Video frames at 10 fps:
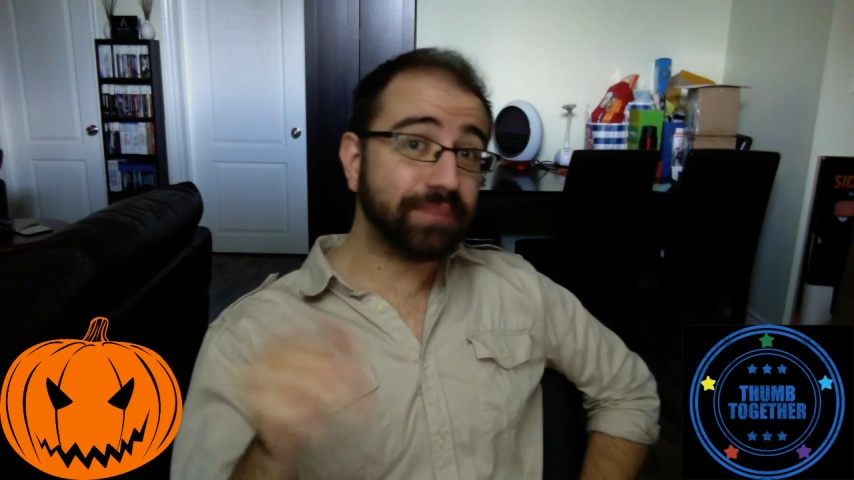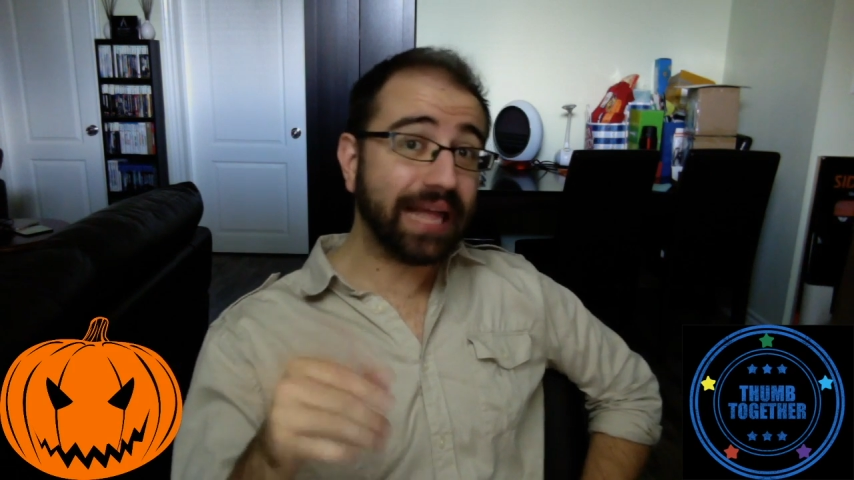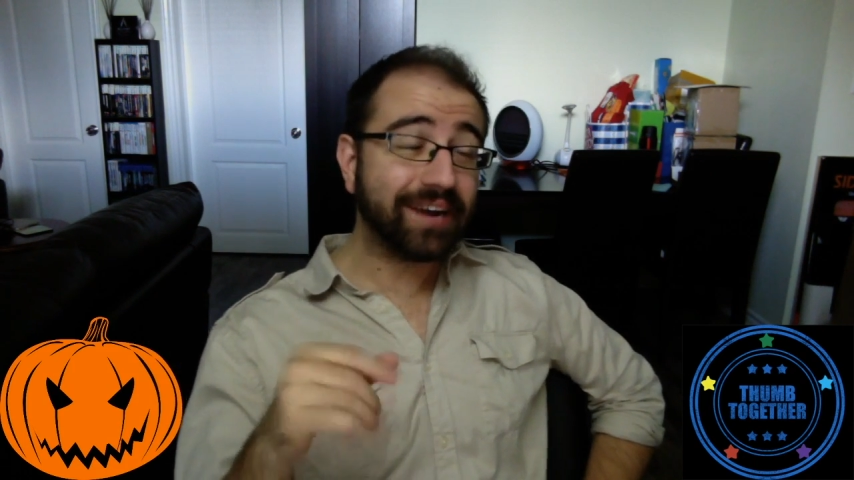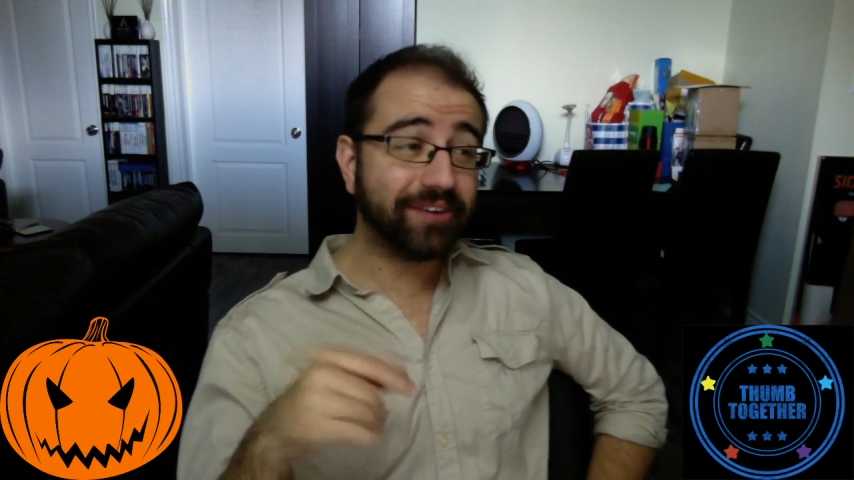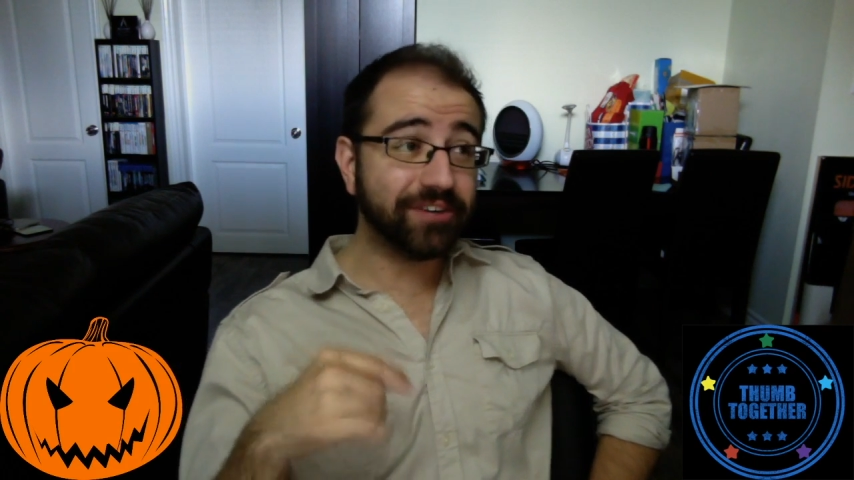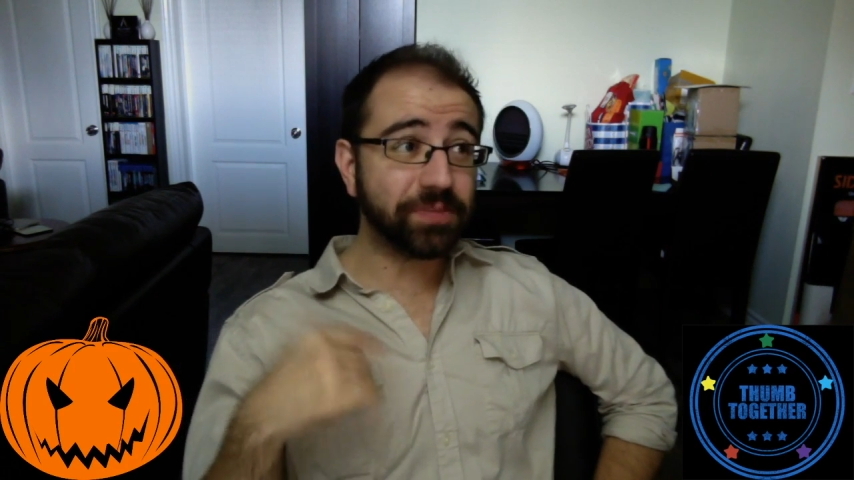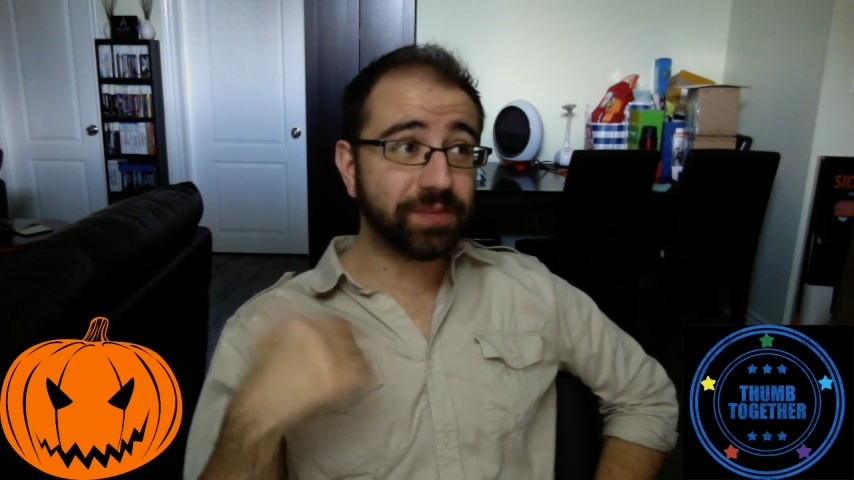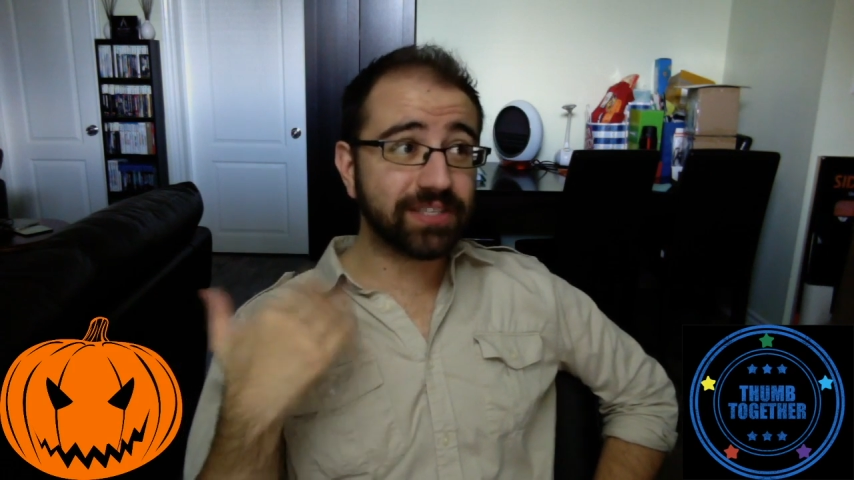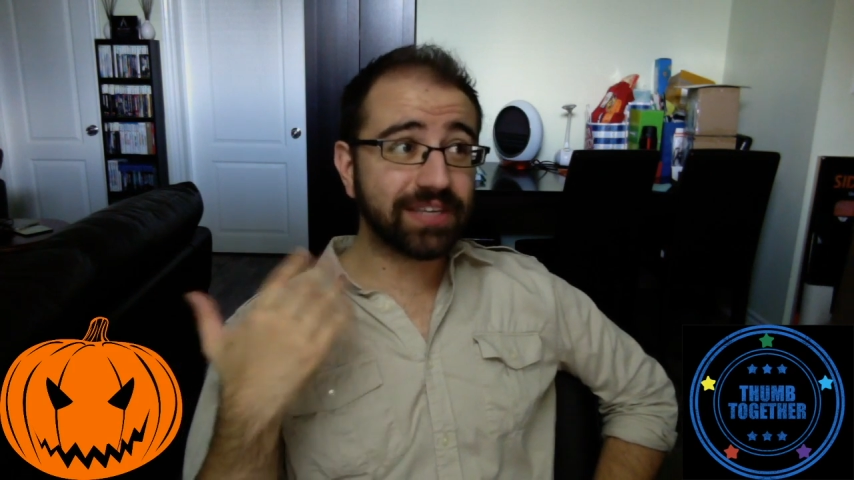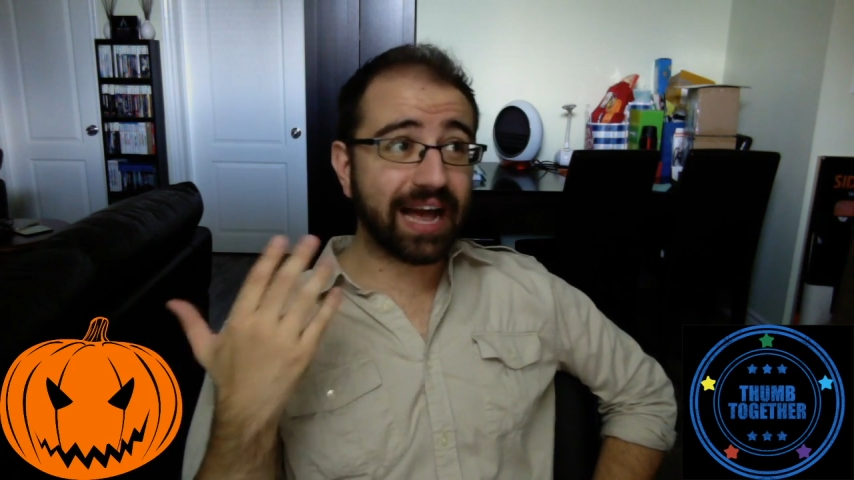Black
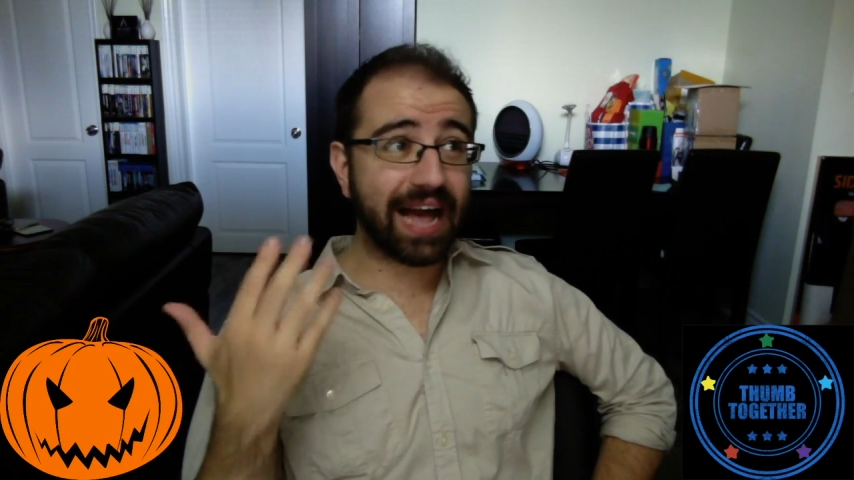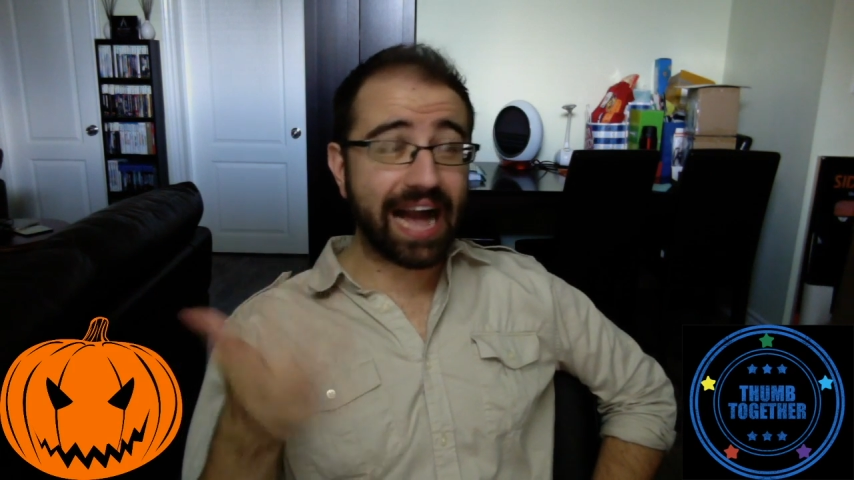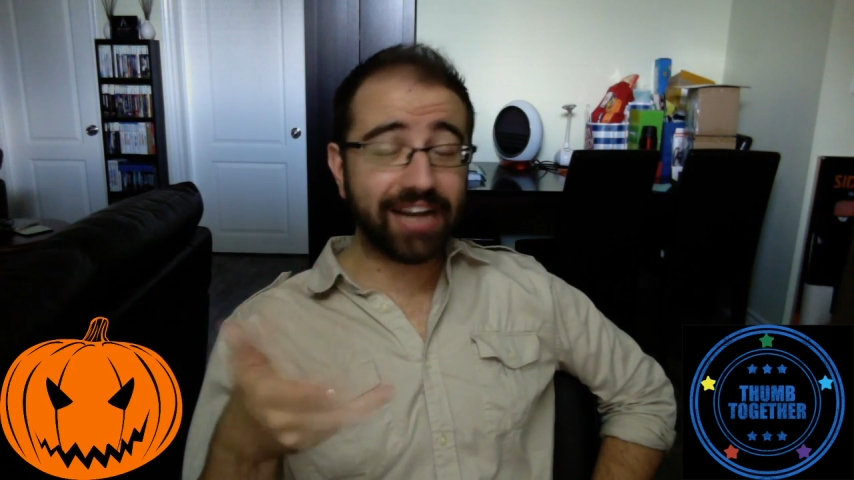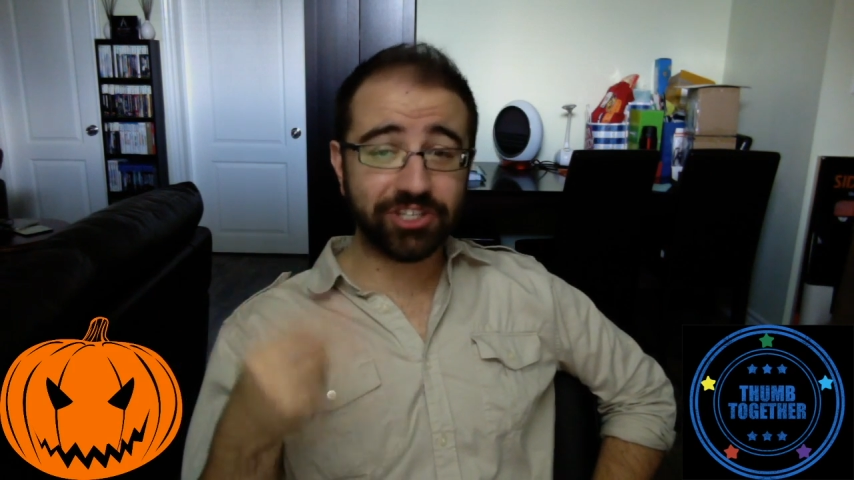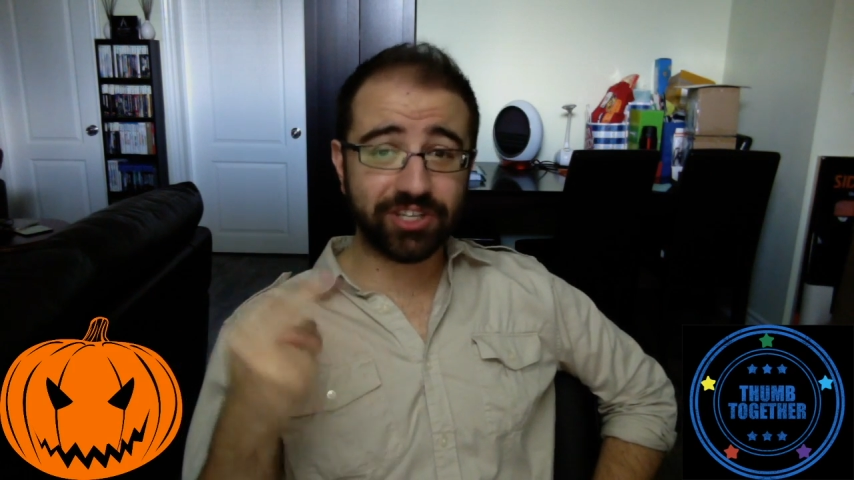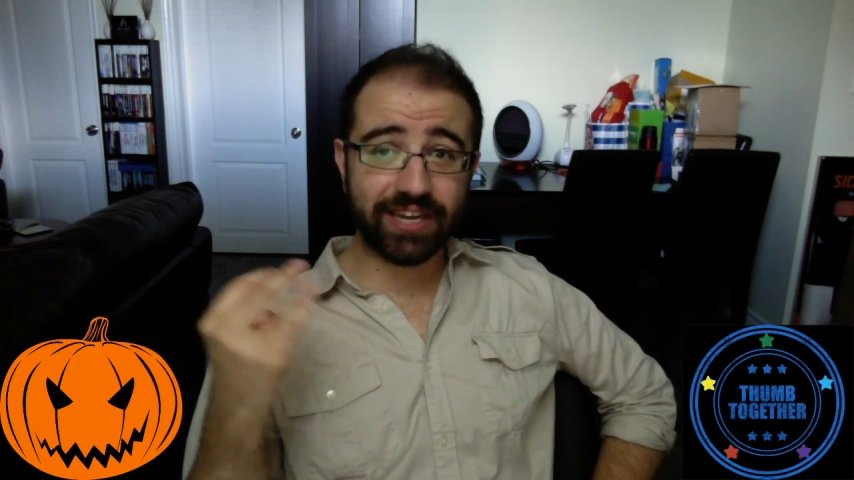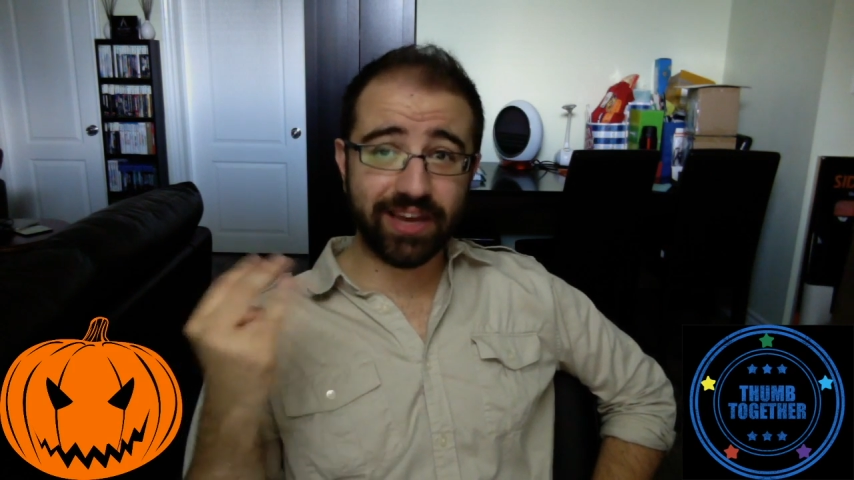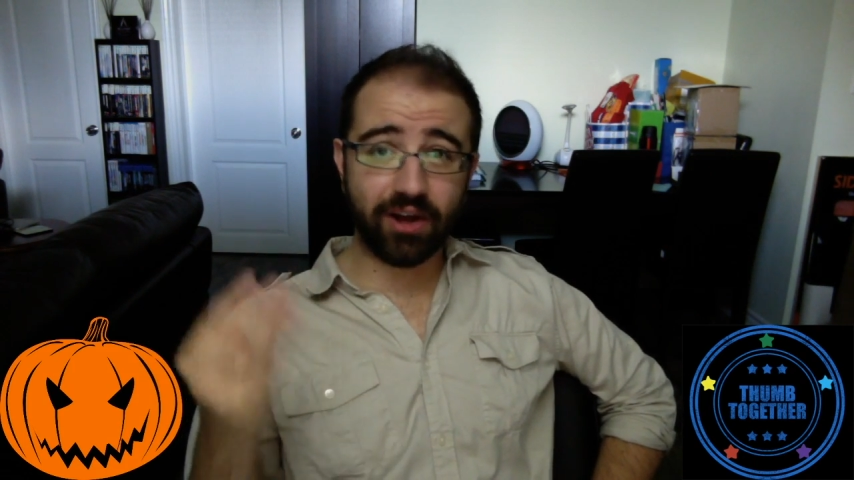Christmas actually